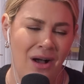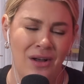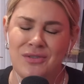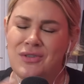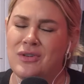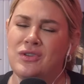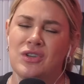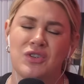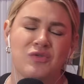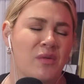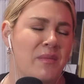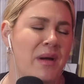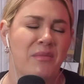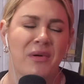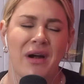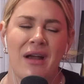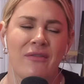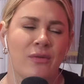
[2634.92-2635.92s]
Also, just
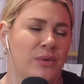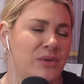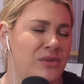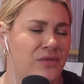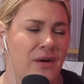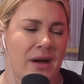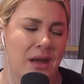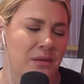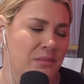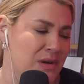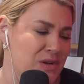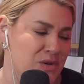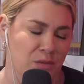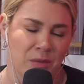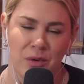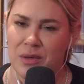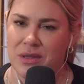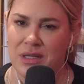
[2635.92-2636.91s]
remember, everyone's fucking
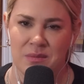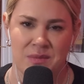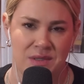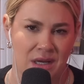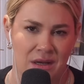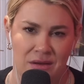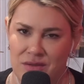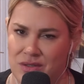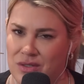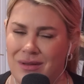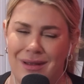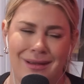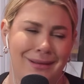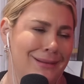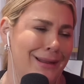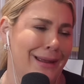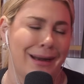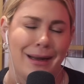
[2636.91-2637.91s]
miserable with themselves. So,
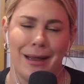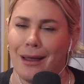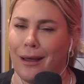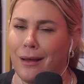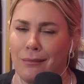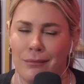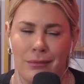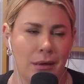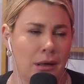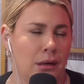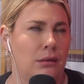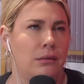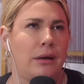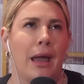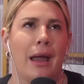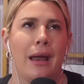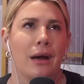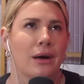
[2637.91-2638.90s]
let it go.
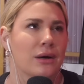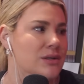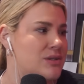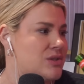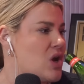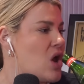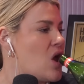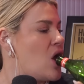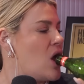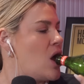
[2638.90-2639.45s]
Who cares?